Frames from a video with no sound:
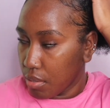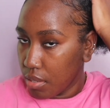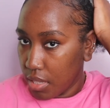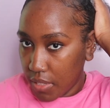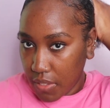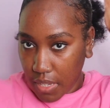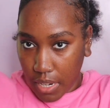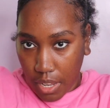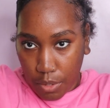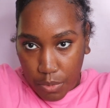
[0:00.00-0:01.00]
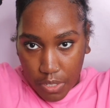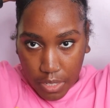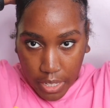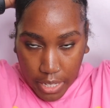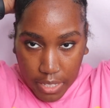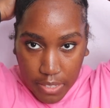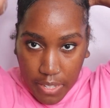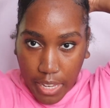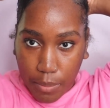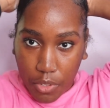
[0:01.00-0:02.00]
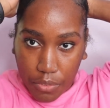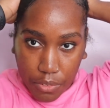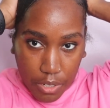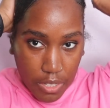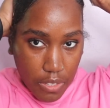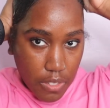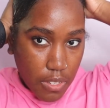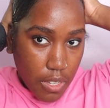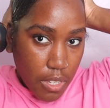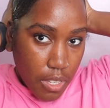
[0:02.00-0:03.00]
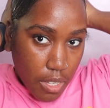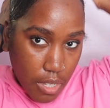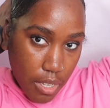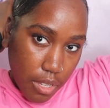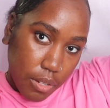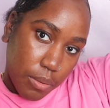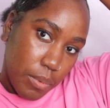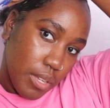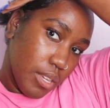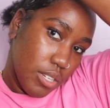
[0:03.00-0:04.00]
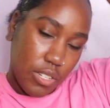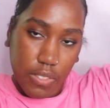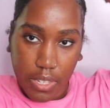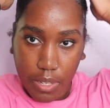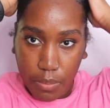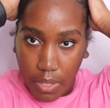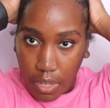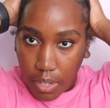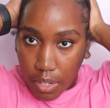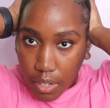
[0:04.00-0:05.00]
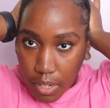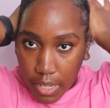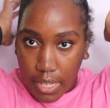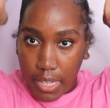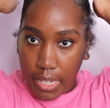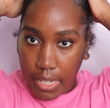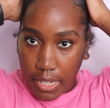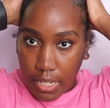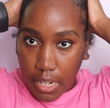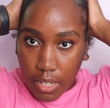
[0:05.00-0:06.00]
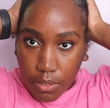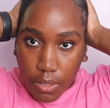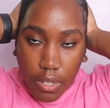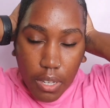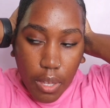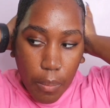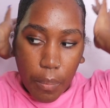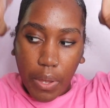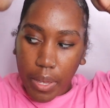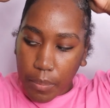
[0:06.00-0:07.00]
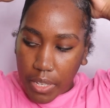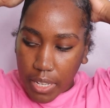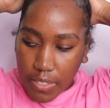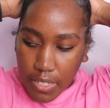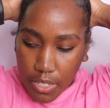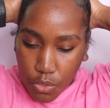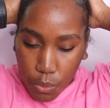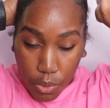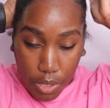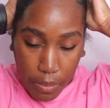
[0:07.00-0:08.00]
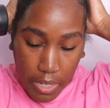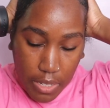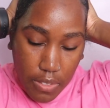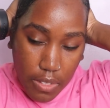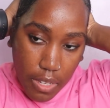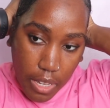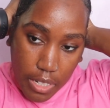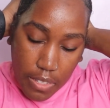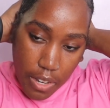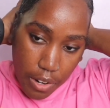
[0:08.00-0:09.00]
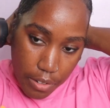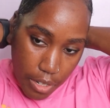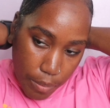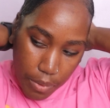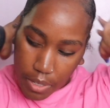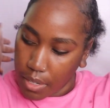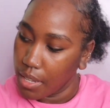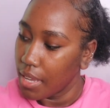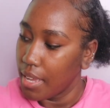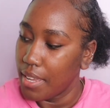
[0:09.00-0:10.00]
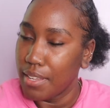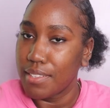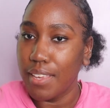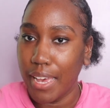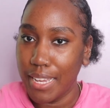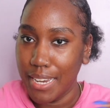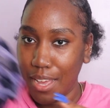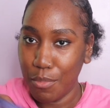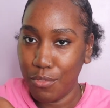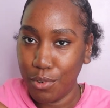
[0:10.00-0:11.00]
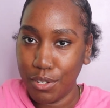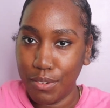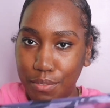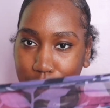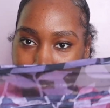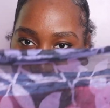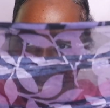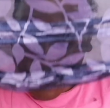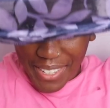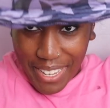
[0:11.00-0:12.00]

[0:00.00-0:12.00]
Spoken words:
This is gonna help to like tame the frizz a little bit and just keep the hair laid down. But because it is water-based, I need to hurry up and tie it down before it reverts.